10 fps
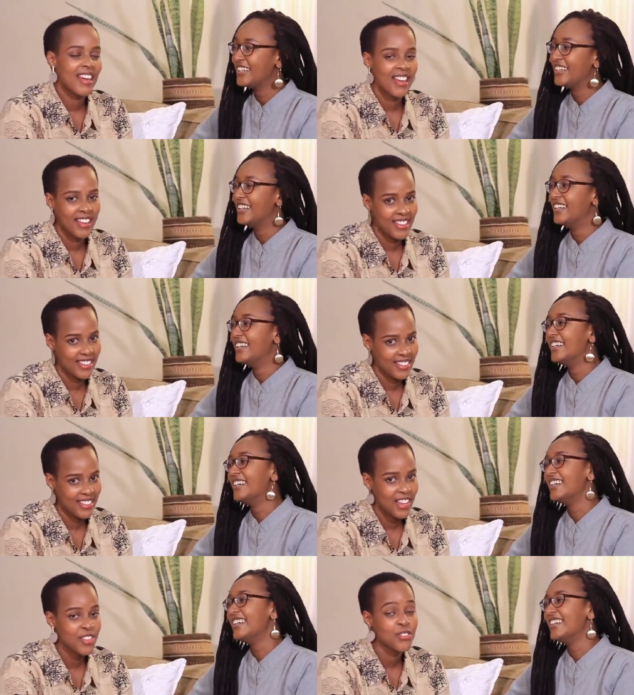Speaker 1: guys.
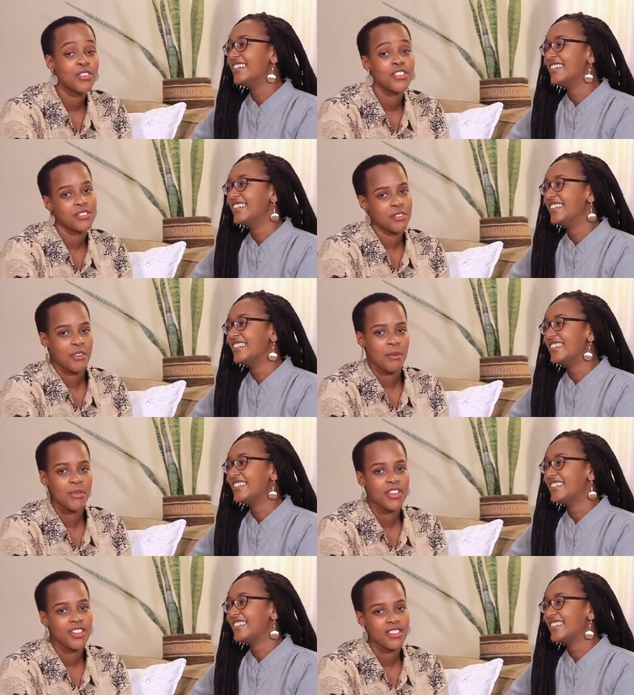it's this on
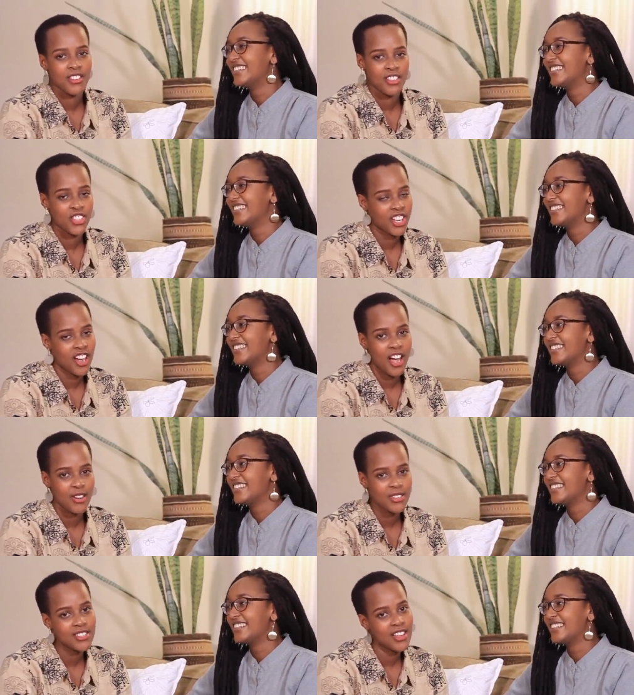Instagram? You can check her
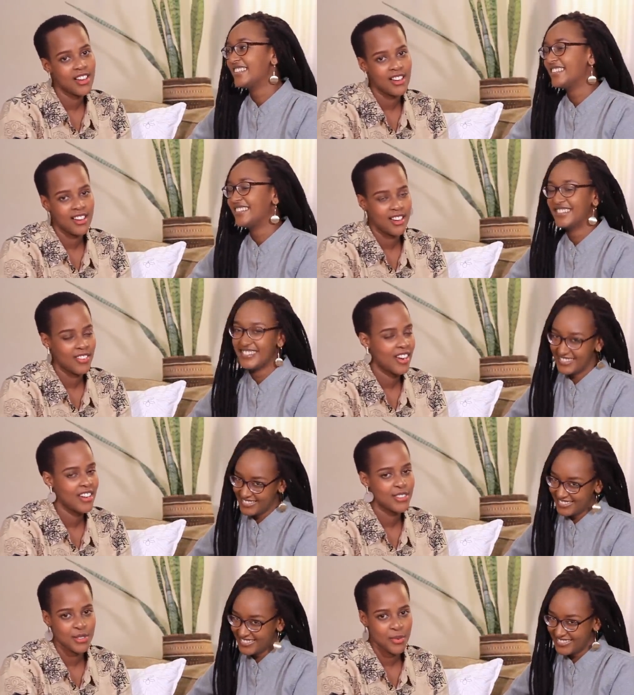out uh, on
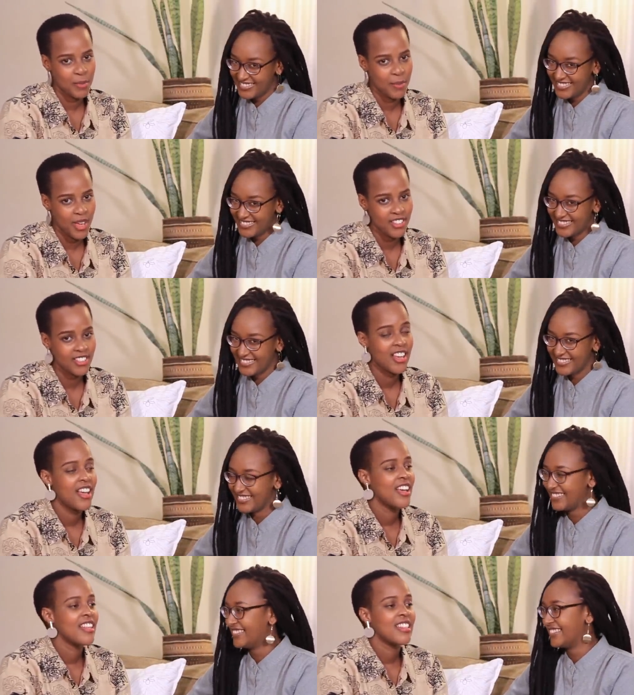her Instagram page.
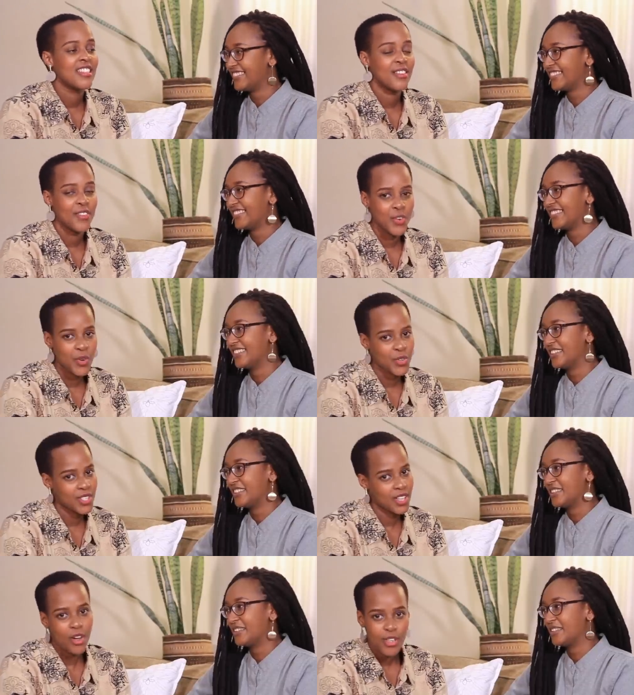The video when
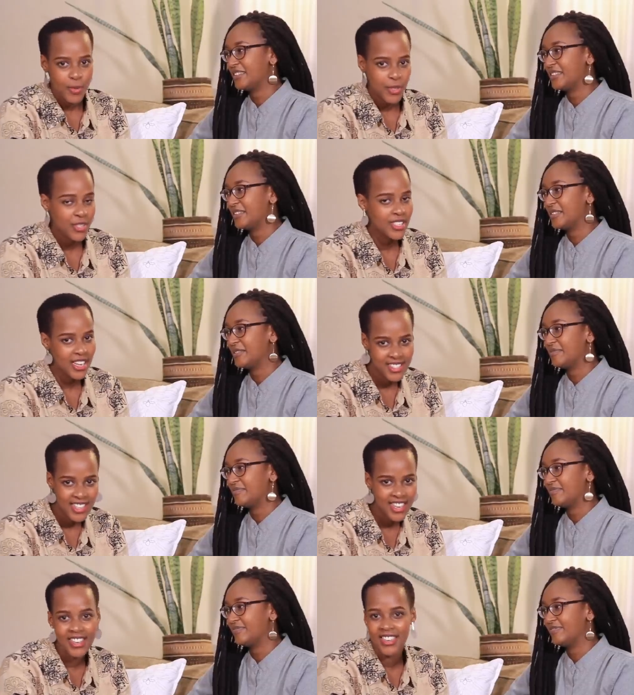she was at hospital
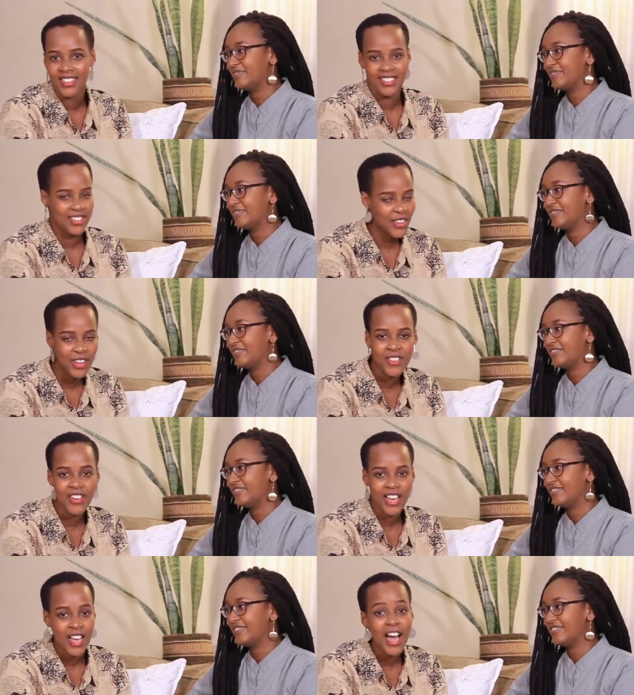dancing and you know
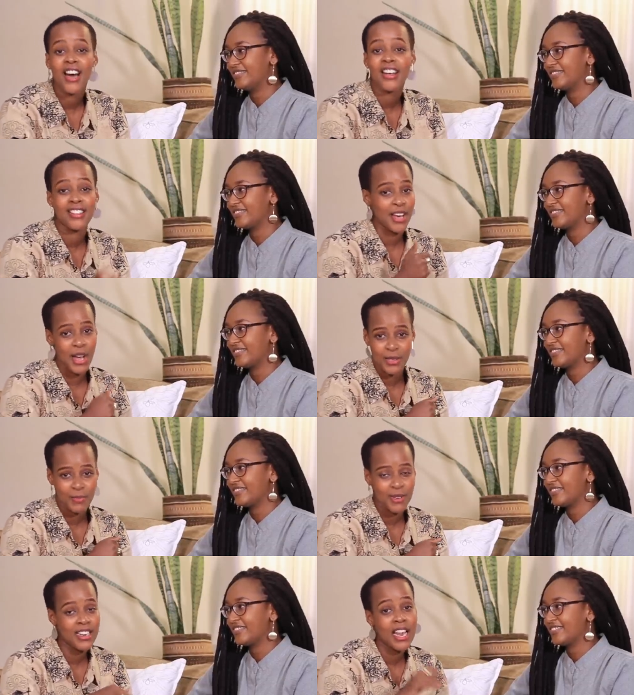giving a hand the
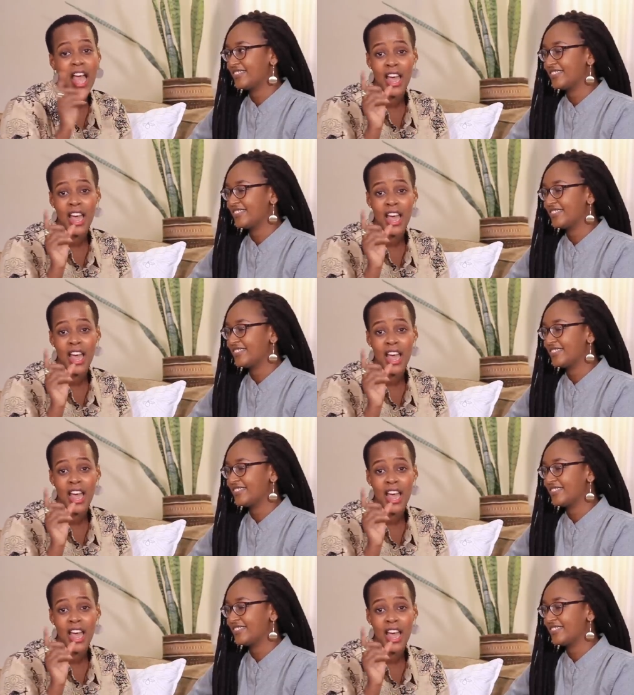husband.